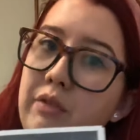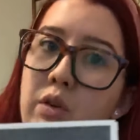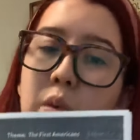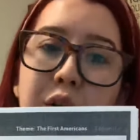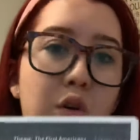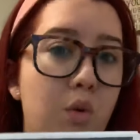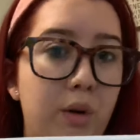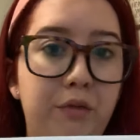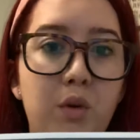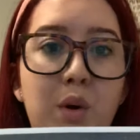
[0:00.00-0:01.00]
If you want to go
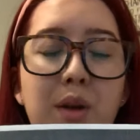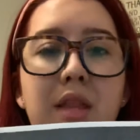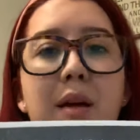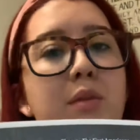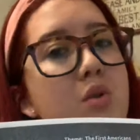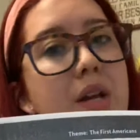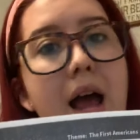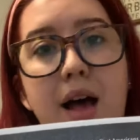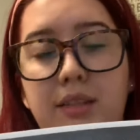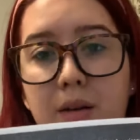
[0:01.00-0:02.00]
reviewing with them, you can
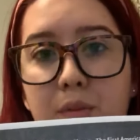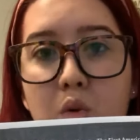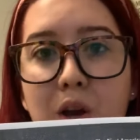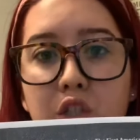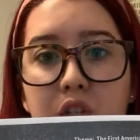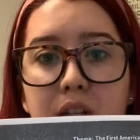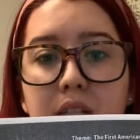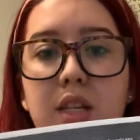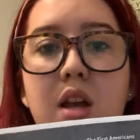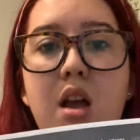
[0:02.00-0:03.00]
ask them the questions